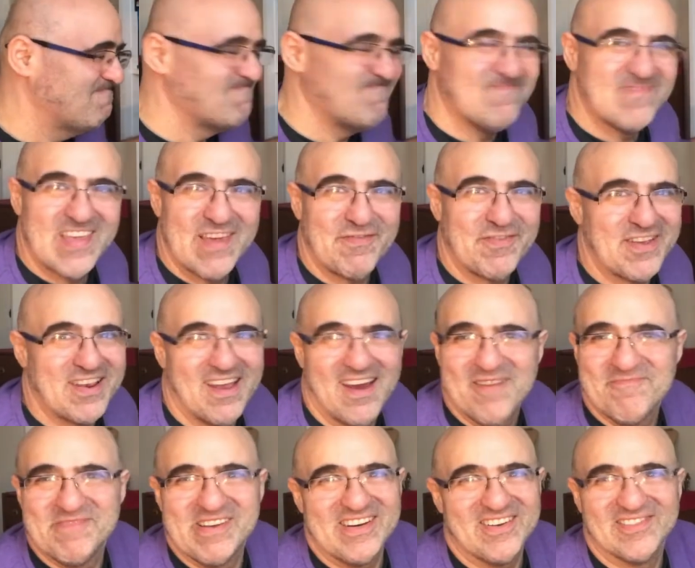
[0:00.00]
If you
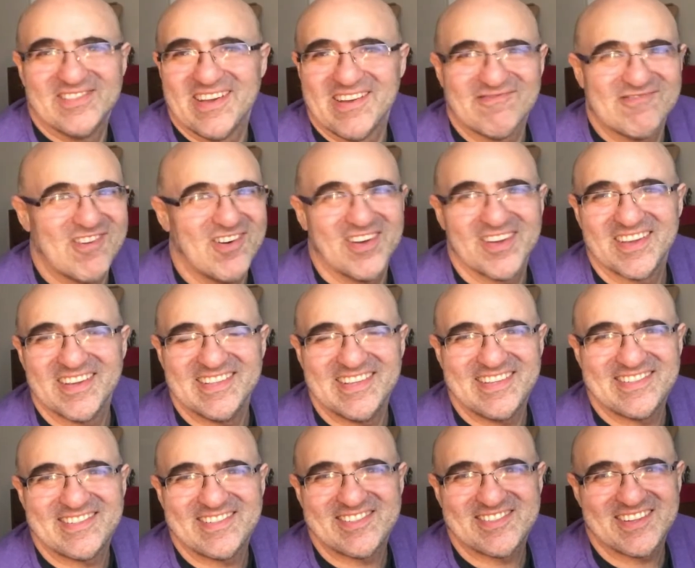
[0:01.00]
like melodic rock, you
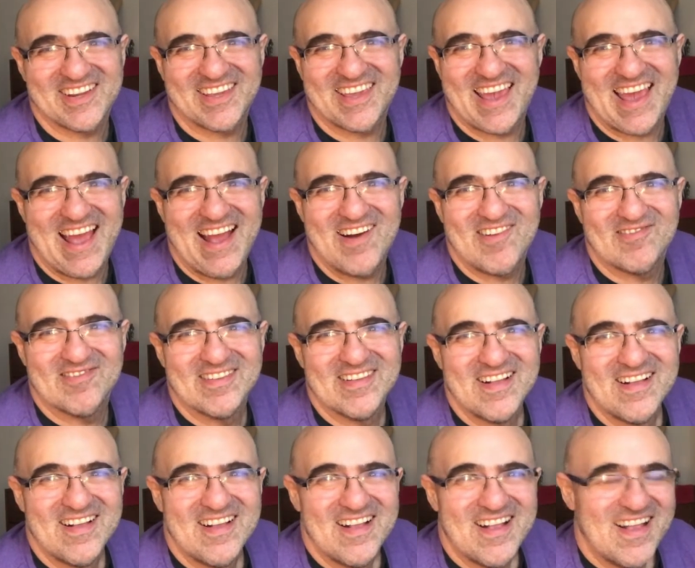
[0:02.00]
need to check it out.
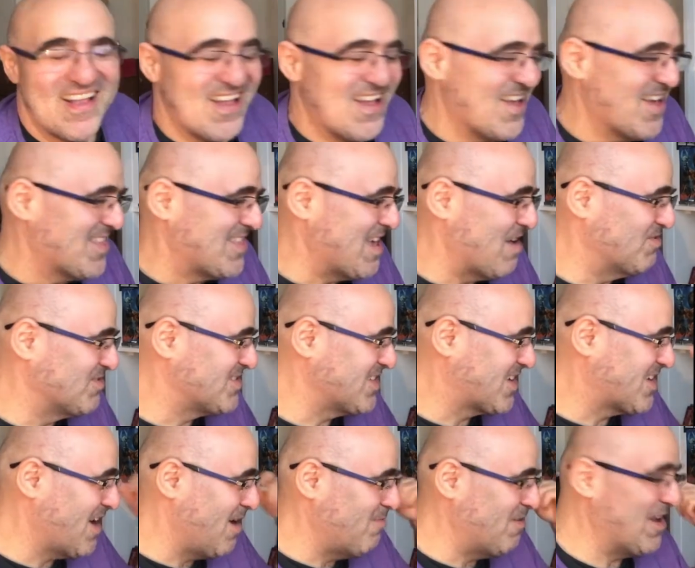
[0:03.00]
There was a
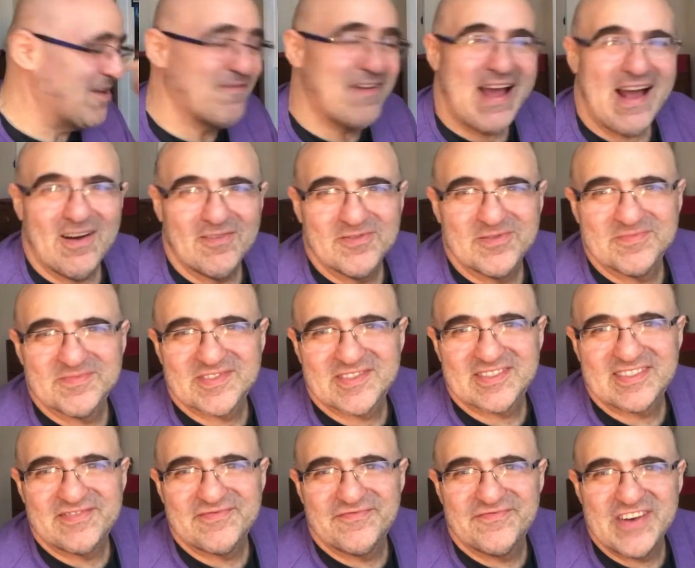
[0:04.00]
couple of
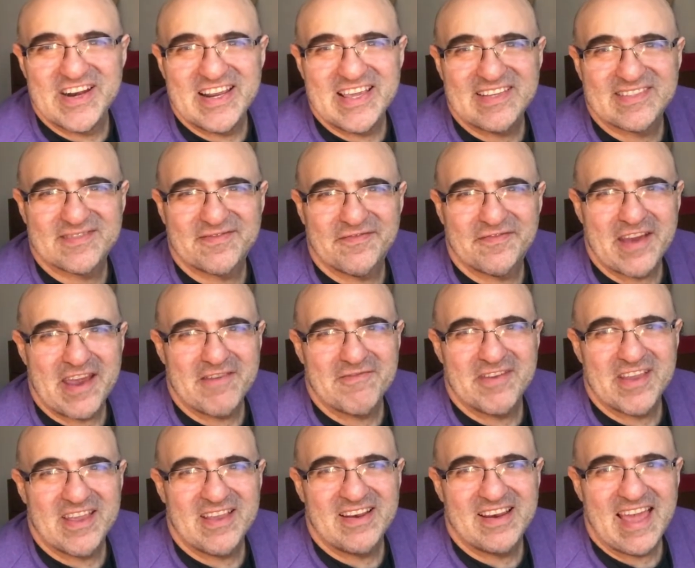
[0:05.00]
albums released
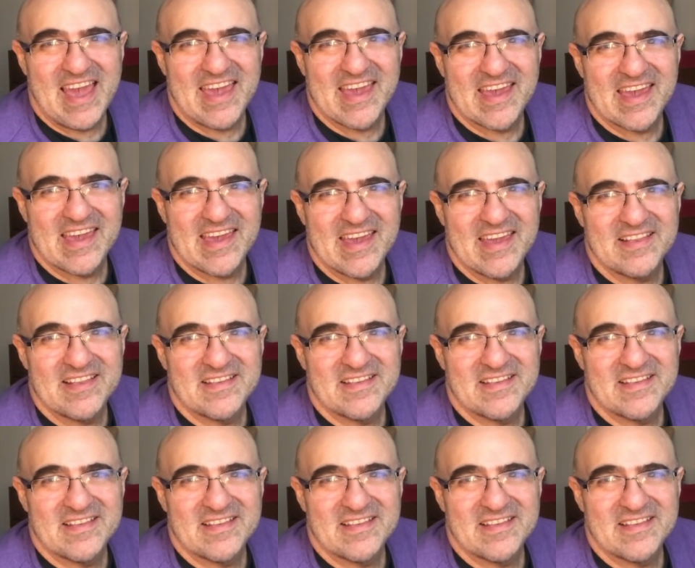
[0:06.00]
very late in